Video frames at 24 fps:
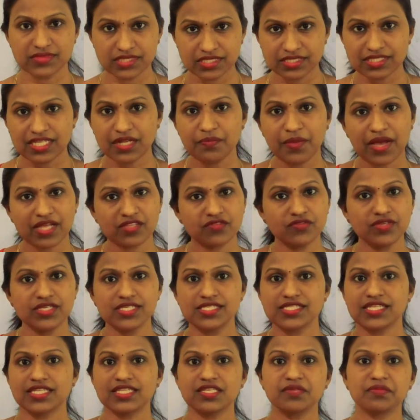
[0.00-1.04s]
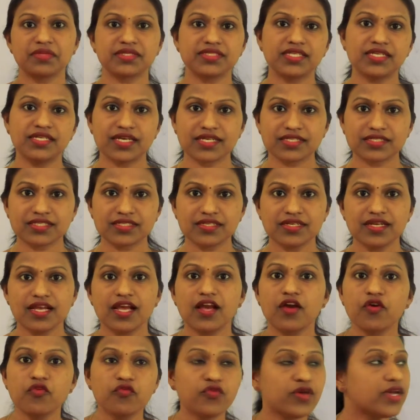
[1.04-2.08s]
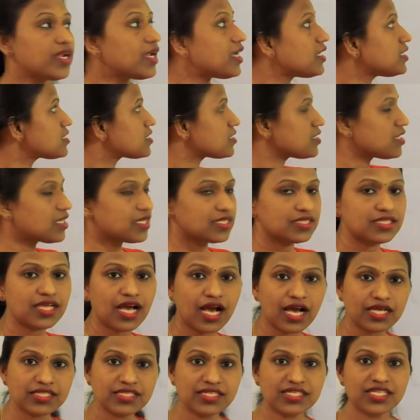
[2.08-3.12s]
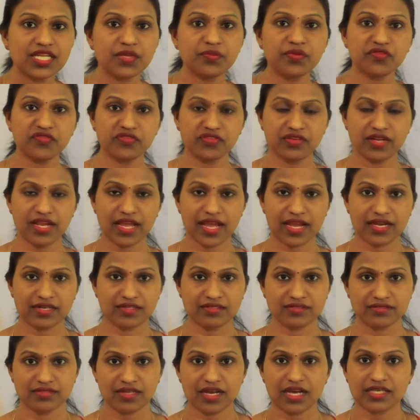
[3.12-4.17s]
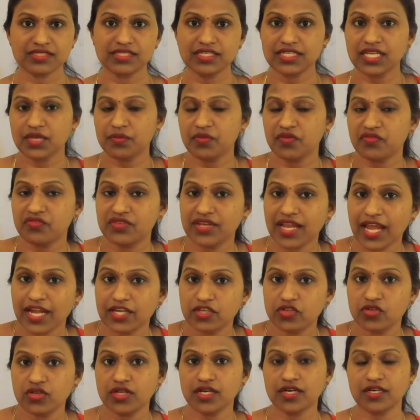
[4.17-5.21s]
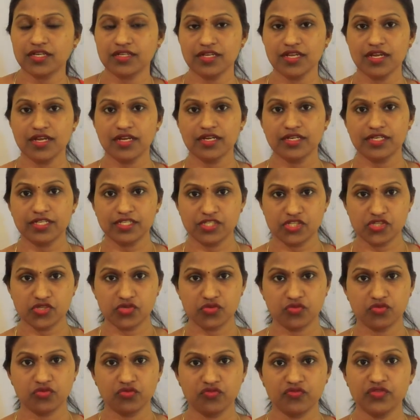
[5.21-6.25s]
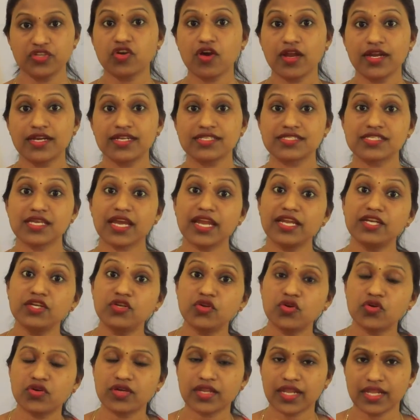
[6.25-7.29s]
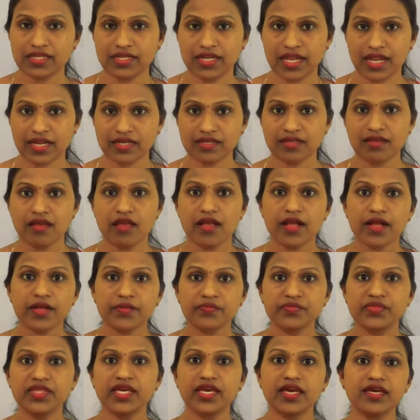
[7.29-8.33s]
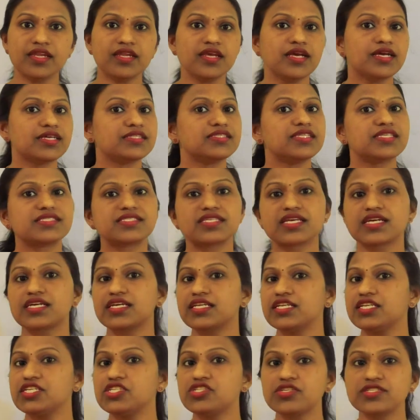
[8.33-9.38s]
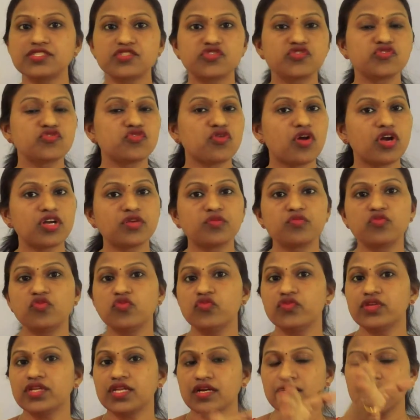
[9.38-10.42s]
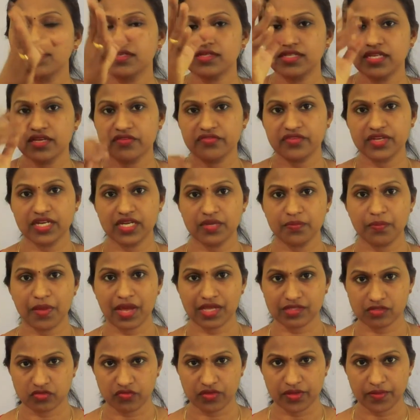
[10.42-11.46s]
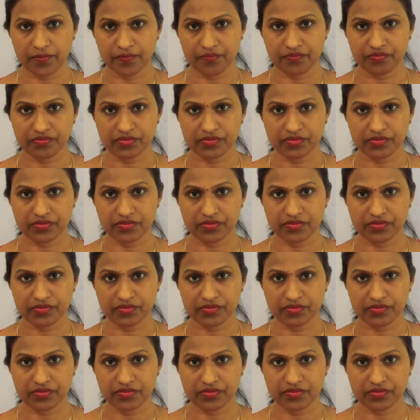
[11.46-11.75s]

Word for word: That pathway is nothing but the duct. Whereas the other type of gland, other type of glandular tissue, we call it as the endocrine gland. There, the secretions do not move in a definite pathway.